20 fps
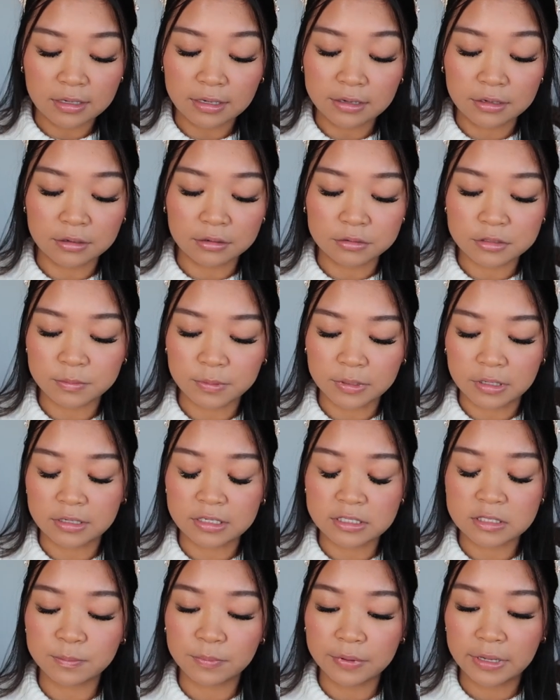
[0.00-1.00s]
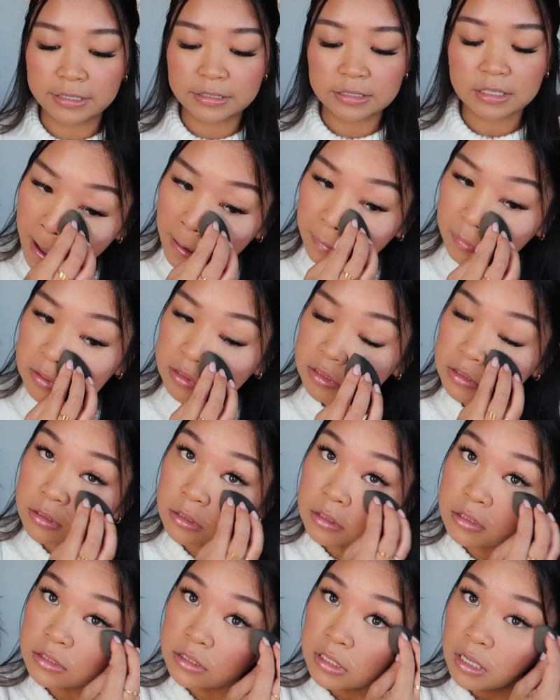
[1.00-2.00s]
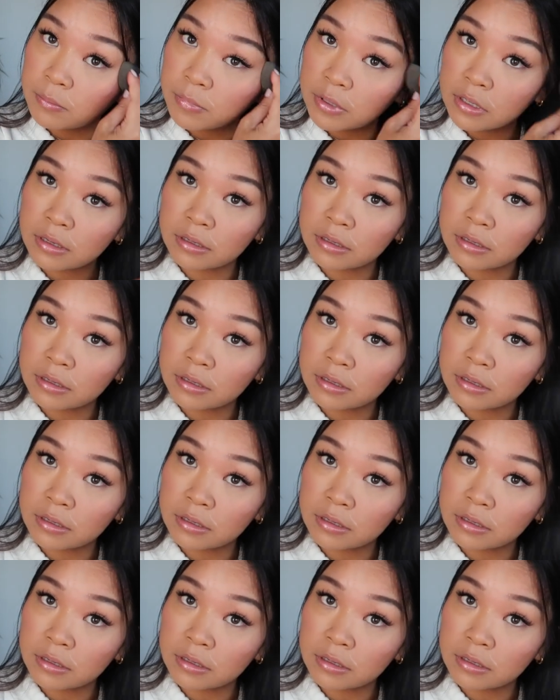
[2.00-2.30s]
I don't know, to be honest, but I'm just gonna set my